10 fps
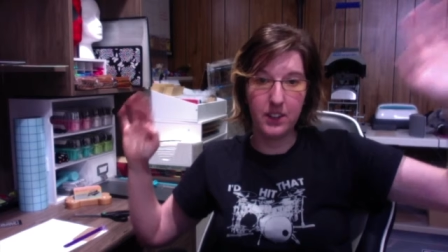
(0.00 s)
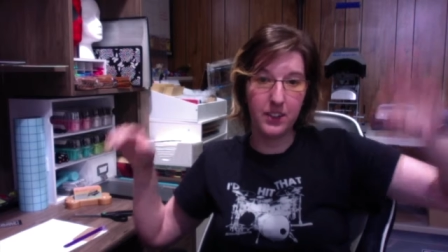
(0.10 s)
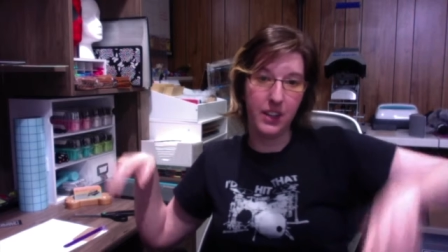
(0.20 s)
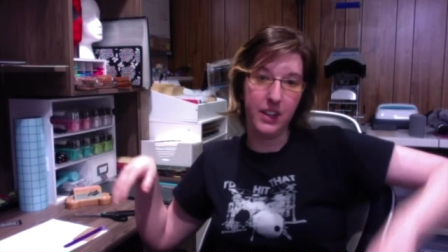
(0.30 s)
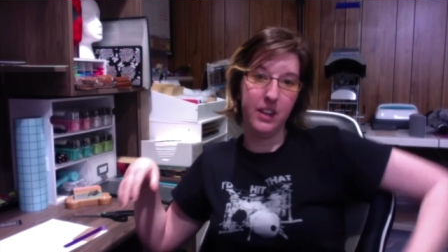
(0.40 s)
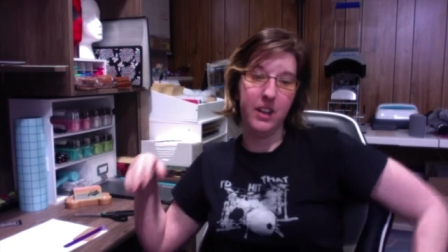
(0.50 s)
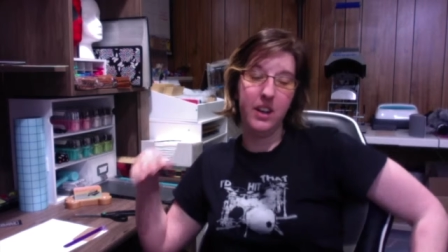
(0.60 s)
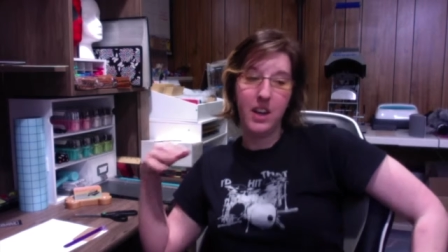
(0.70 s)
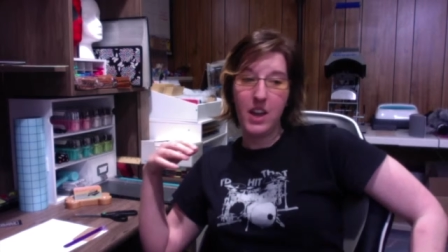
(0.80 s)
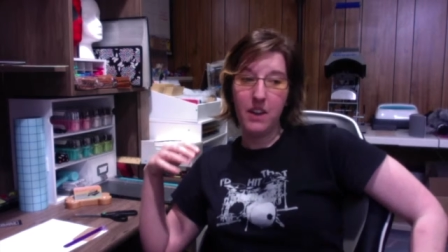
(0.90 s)
And then
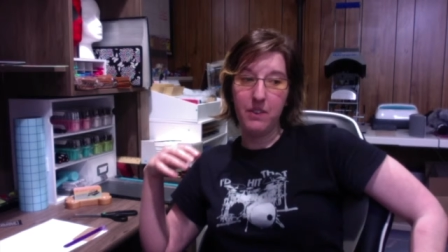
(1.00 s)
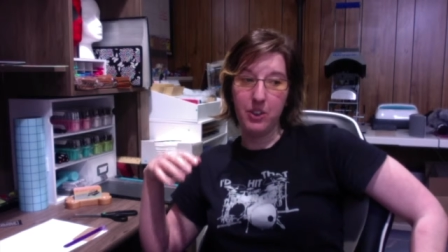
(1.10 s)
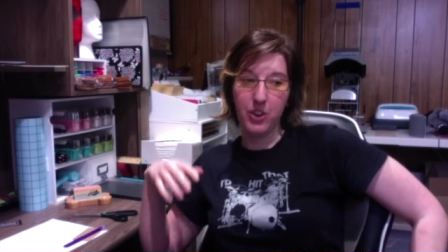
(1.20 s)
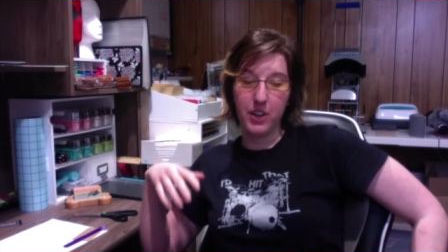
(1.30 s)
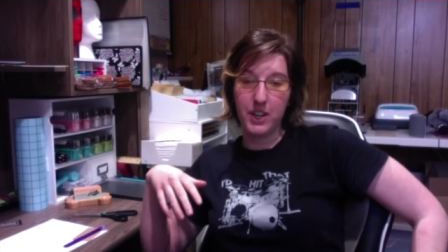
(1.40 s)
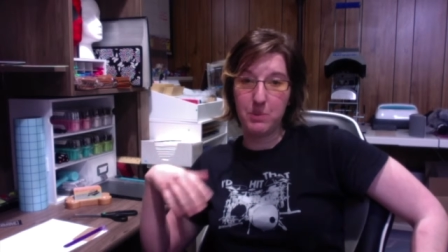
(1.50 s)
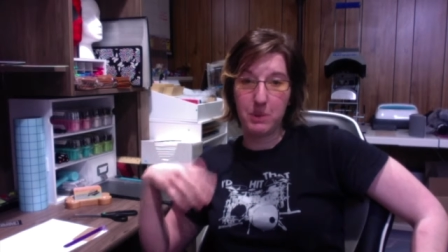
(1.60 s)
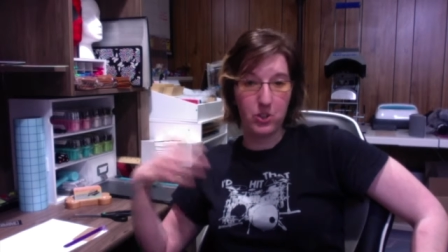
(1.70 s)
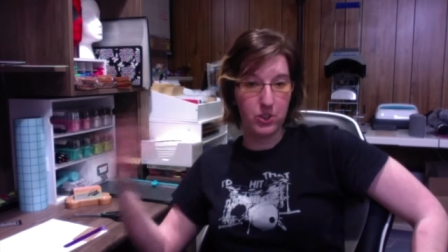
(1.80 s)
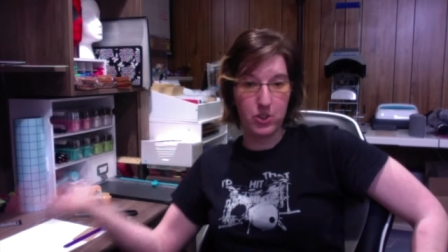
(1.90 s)
if there are any
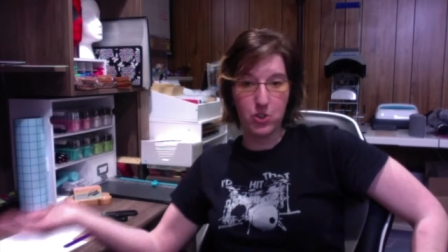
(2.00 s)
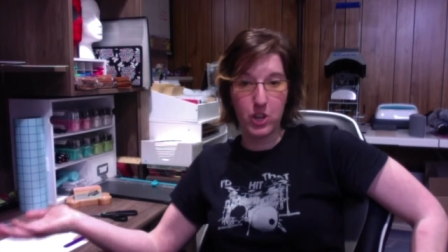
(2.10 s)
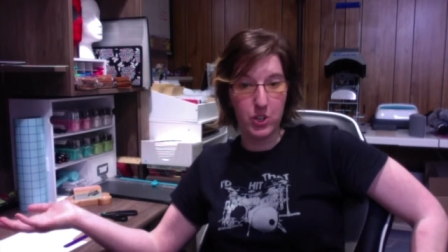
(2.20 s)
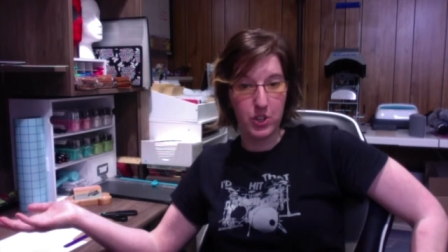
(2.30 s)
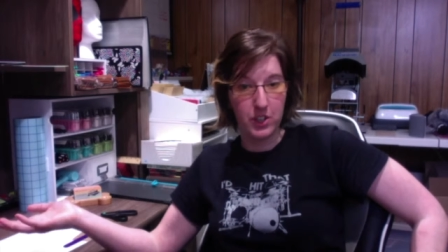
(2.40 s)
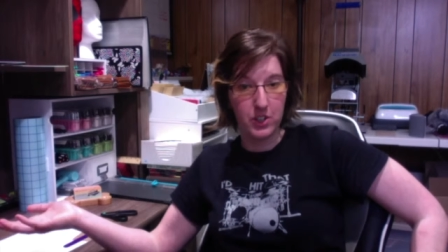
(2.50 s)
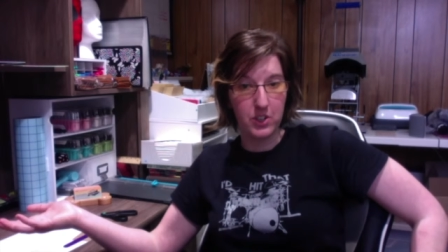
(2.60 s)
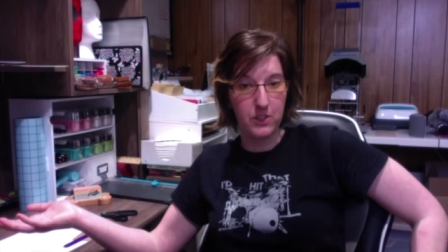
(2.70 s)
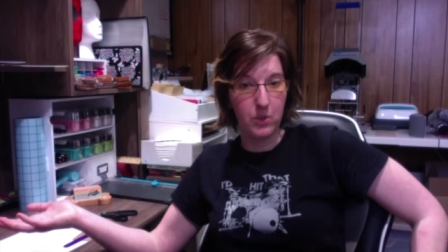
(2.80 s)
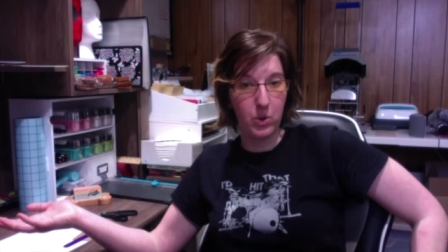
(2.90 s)
special
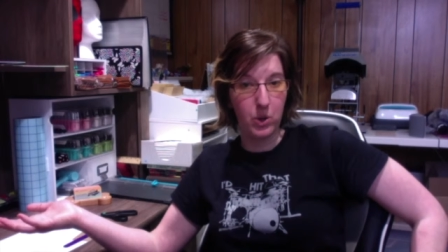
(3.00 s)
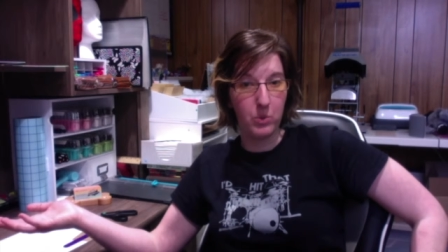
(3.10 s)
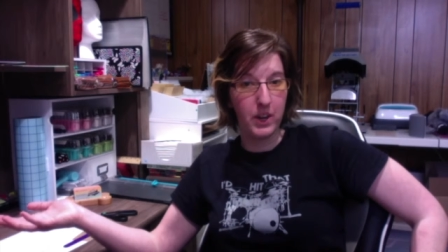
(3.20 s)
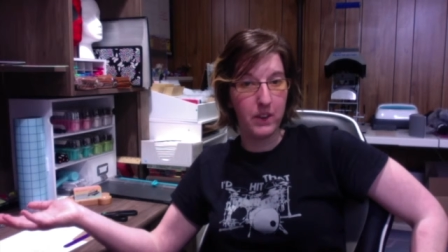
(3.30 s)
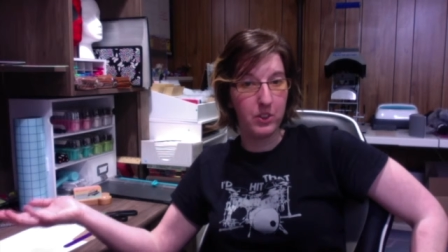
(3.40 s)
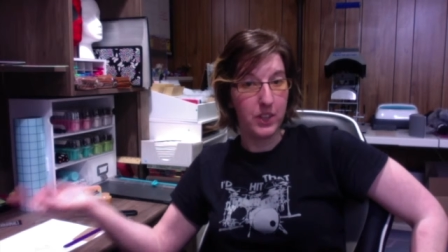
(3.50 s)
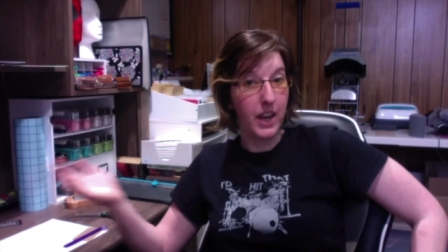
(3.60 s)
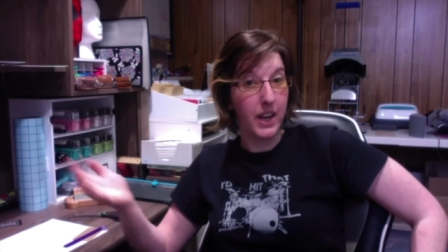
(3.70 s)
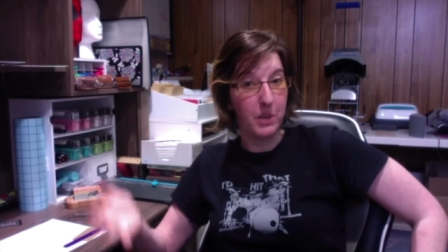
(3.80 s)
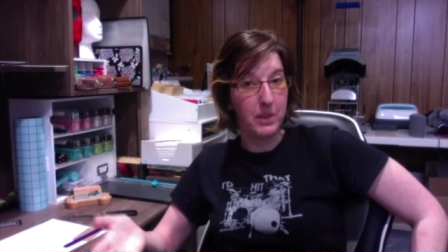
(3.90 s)
instructions for whatever the
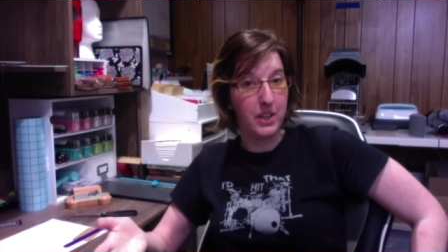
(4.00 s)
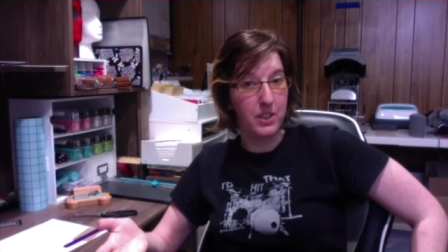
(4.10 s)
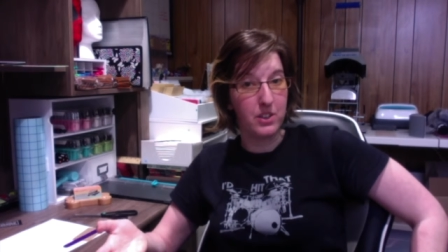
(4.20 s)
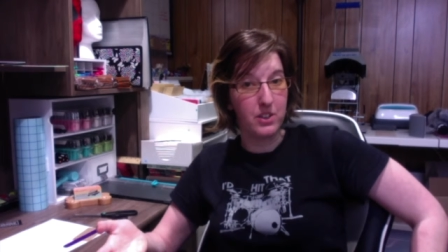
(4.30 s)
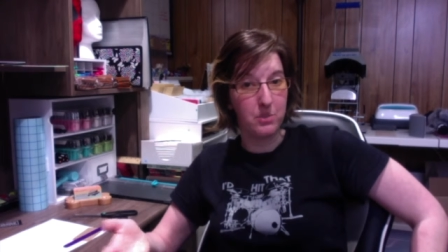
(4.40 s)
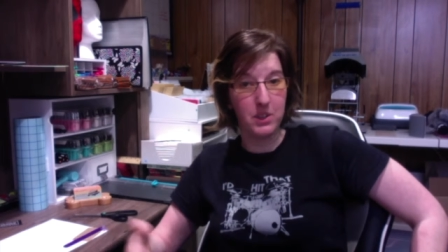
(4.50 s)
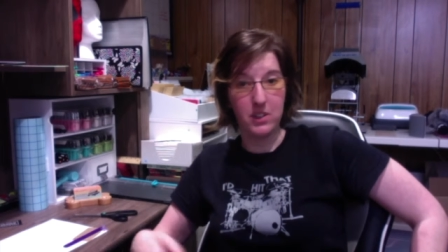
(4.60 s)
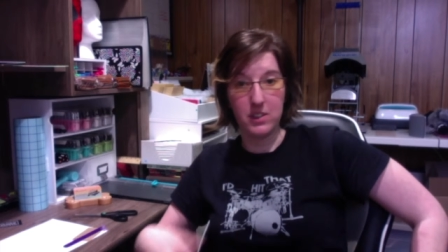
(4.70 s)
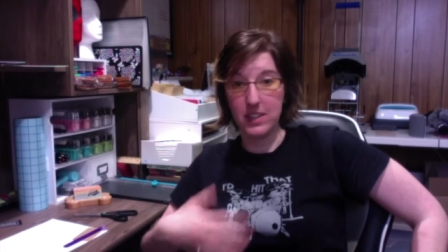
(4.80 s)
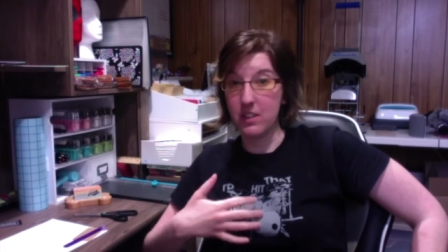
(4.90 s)
item is,
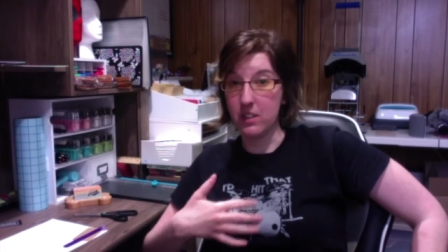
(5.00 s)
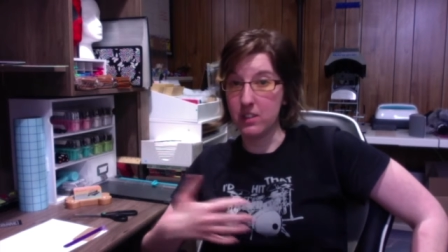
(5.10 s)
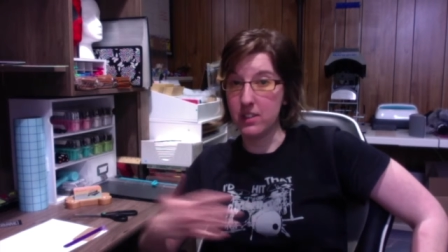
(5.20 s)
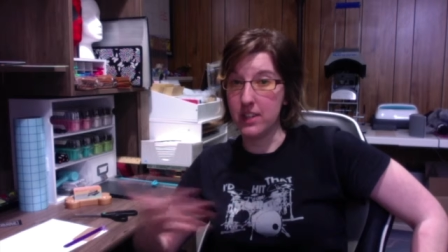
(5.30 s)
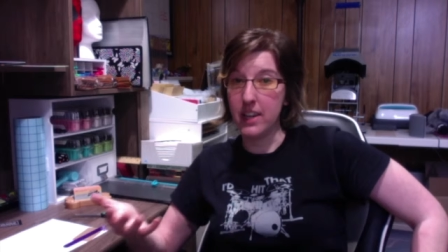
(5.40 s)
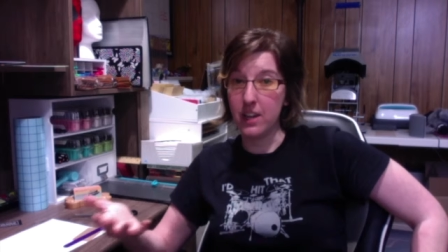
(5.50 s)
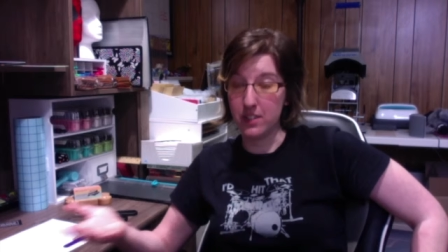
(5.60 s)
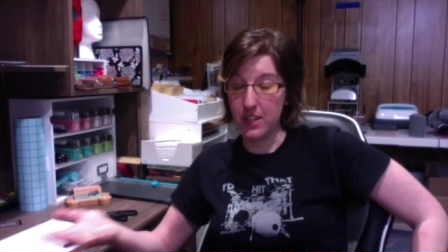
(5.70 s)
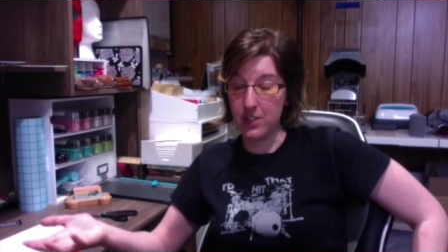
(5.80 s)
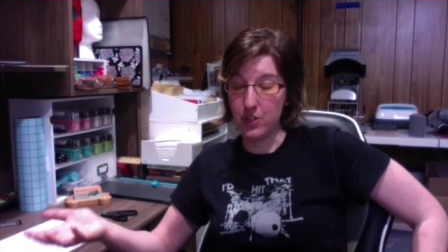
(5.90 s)
because I sell decals
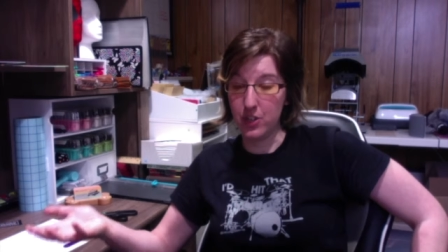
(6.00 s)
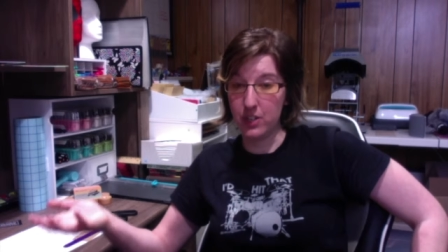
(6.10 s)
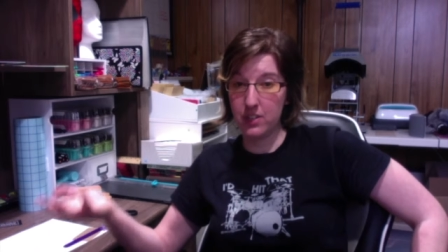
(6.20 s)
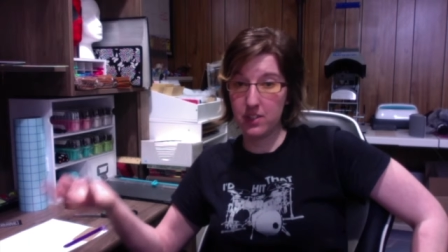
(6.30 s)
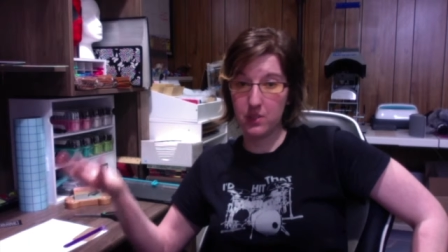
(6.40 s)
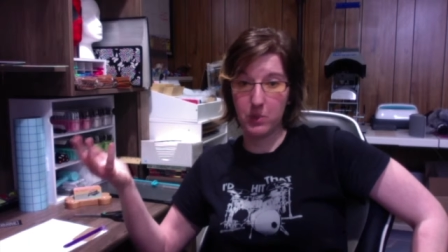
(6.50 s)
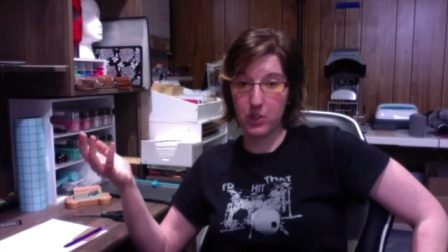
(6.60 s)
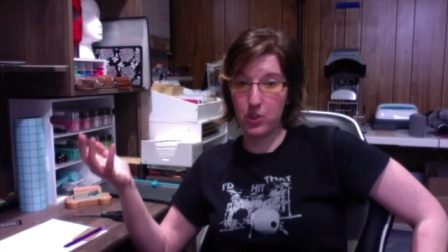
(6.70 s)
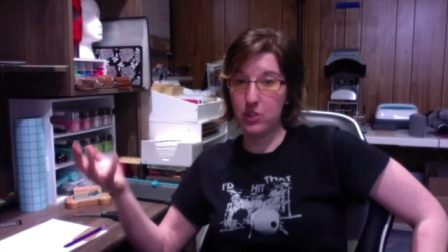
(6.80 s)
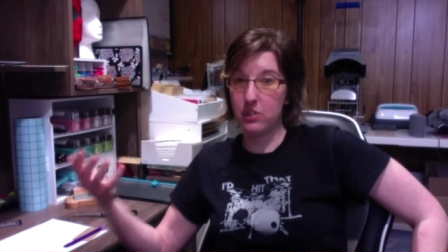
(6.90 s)
and shirts,
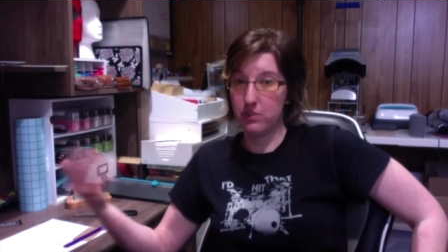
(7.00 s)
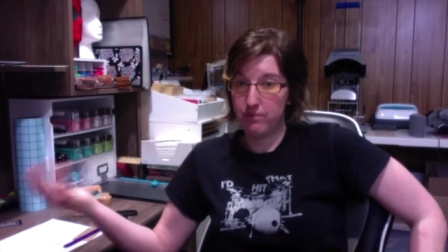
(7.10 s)
which